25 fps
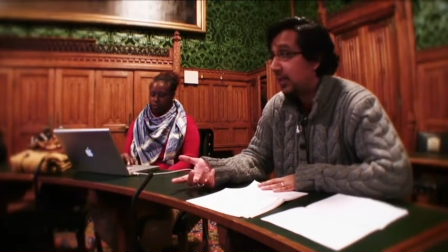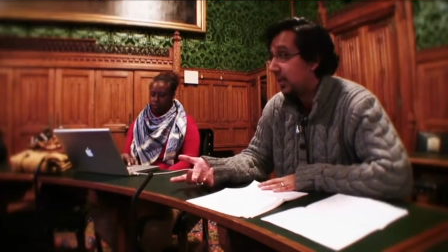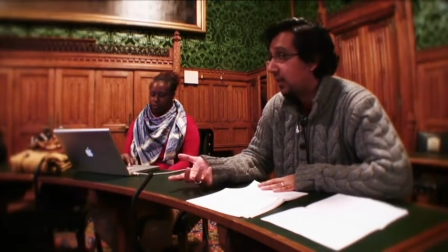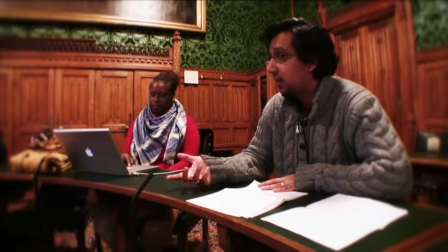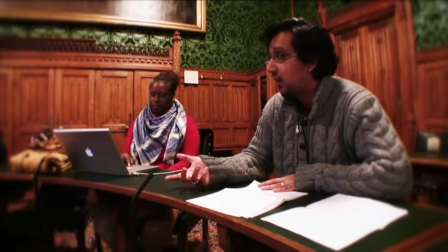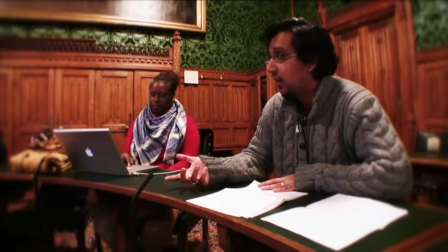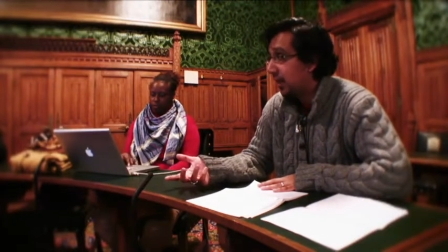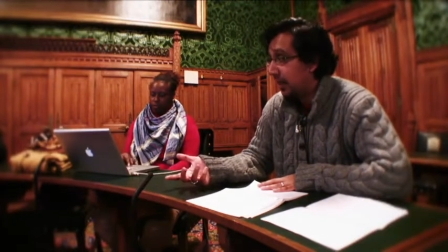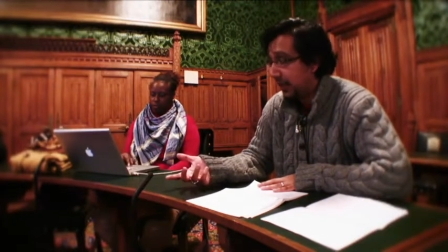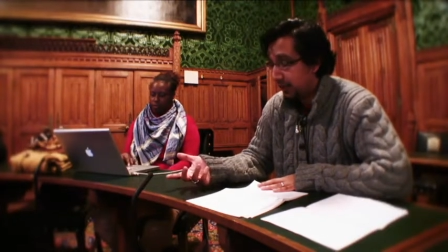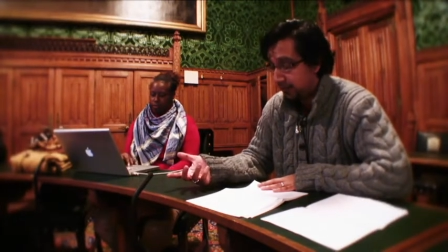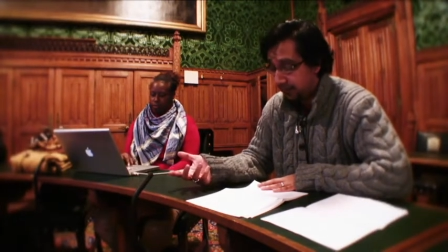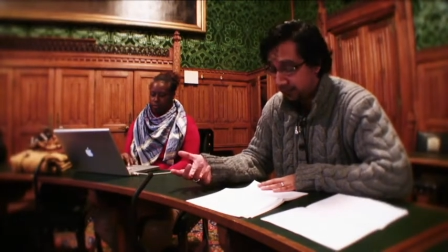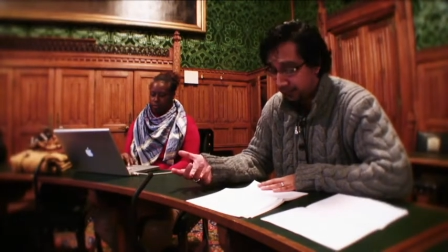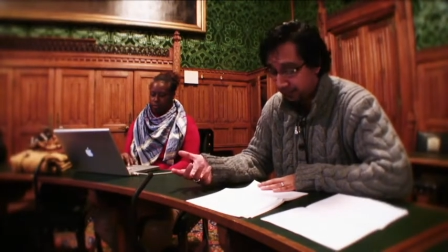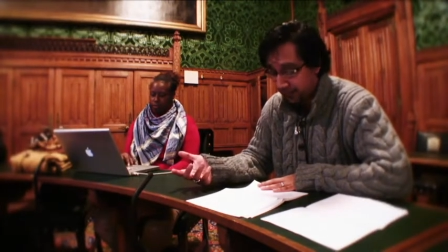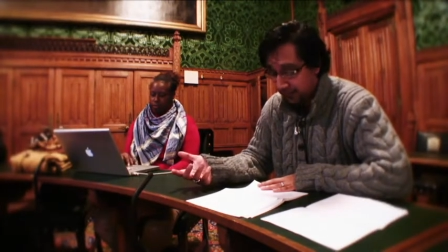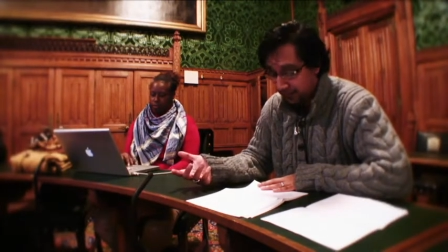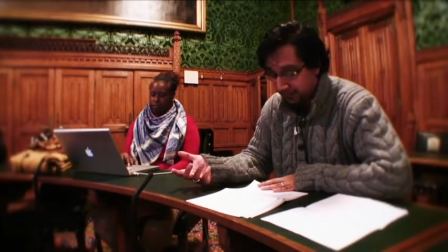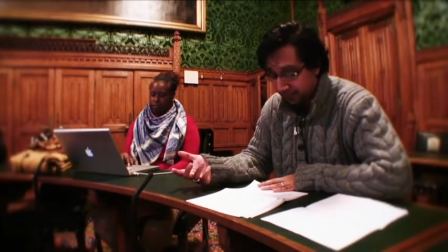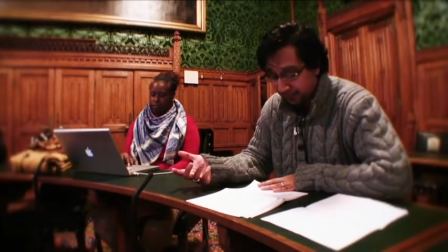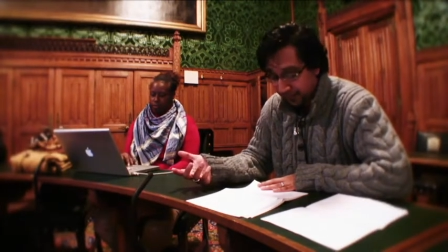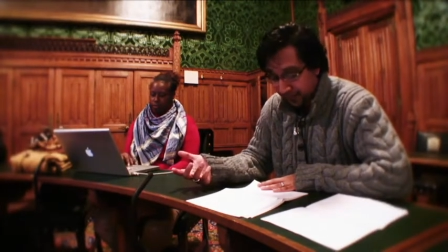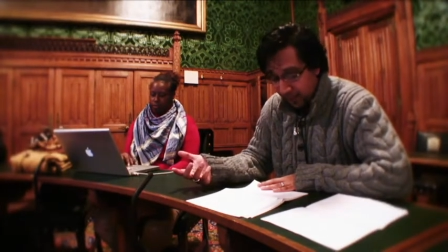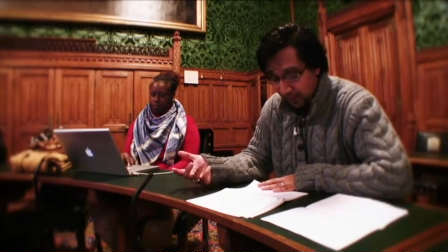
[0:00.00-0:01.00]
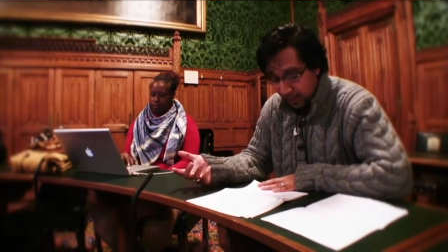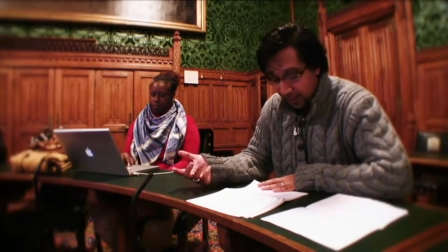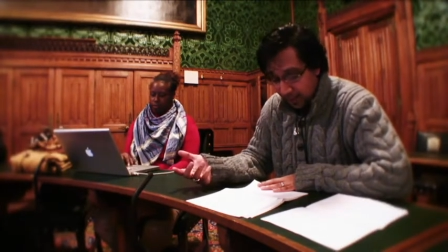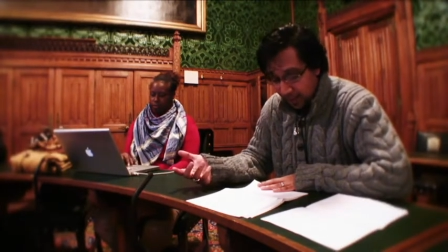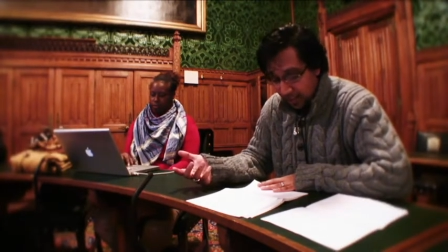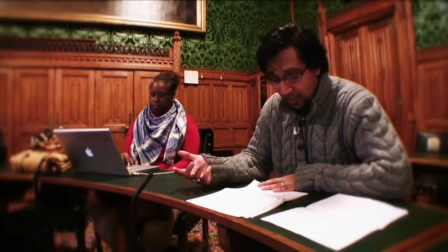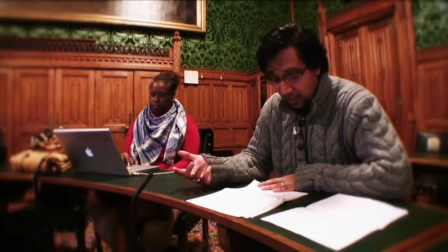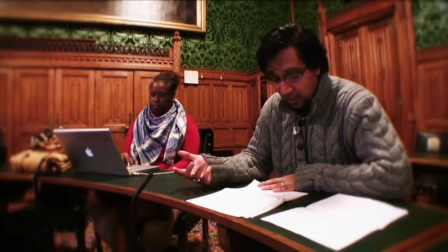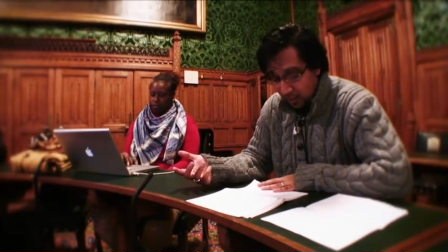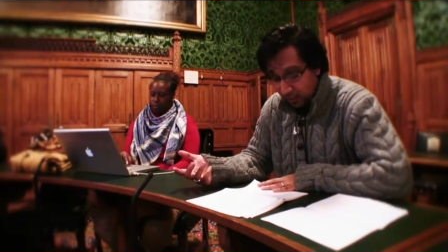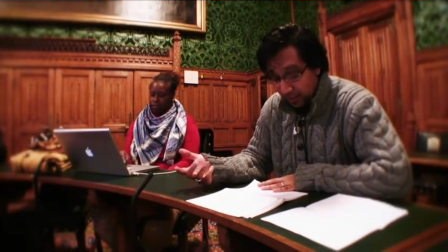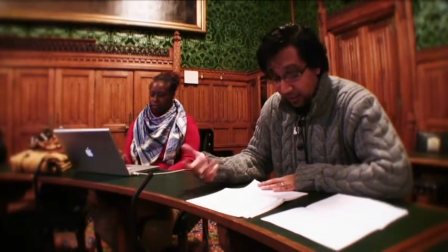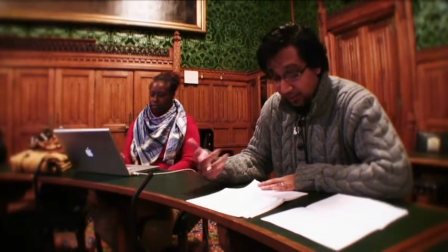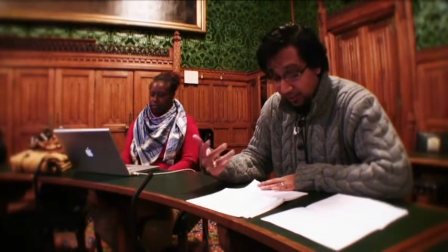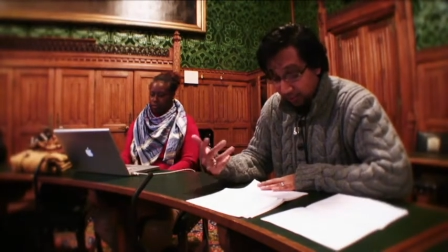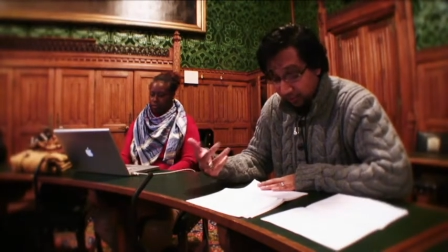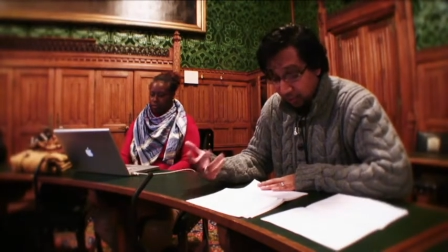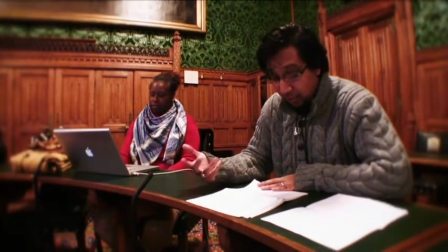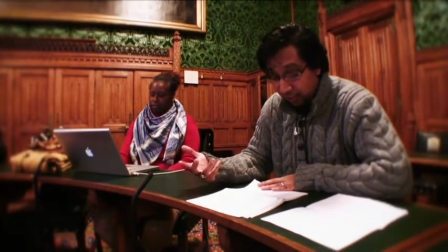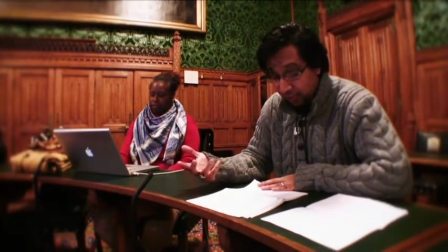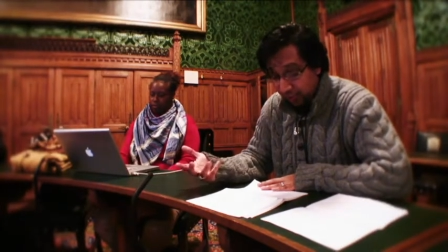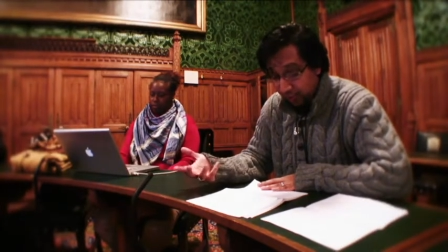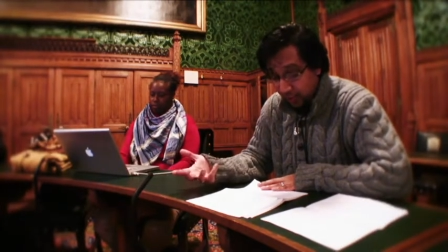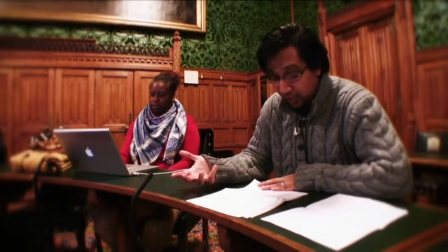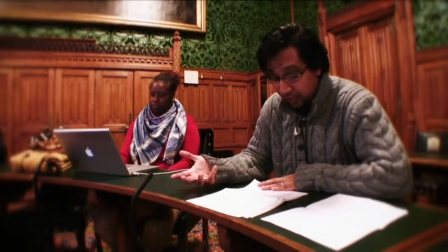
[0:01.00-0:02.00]
alive, with
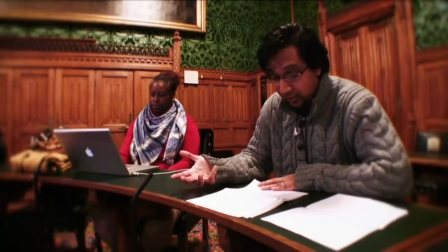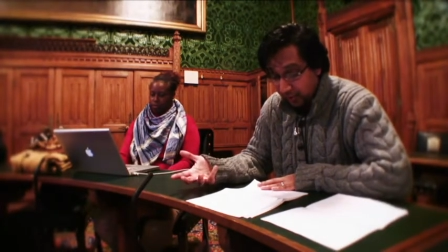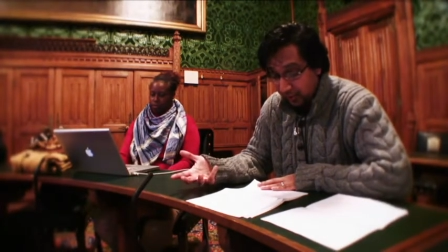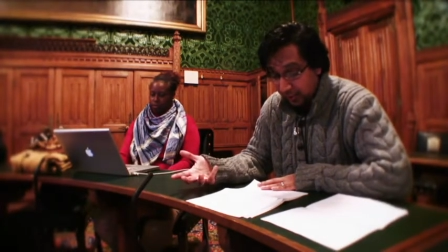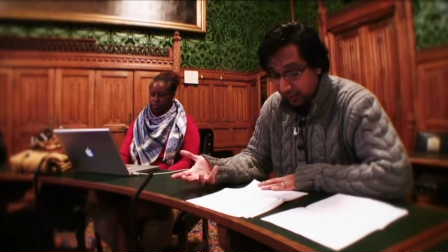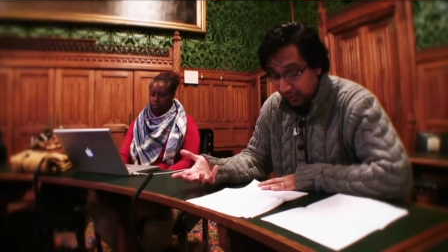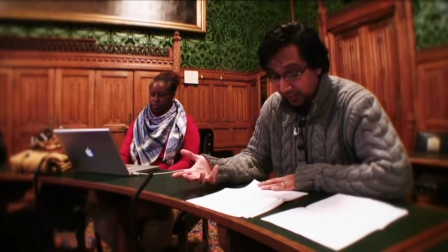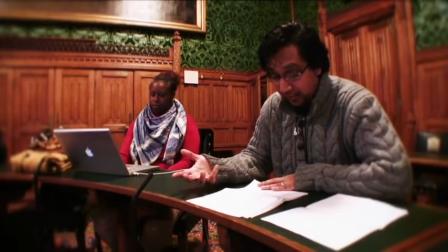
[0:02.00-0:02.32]
proof positive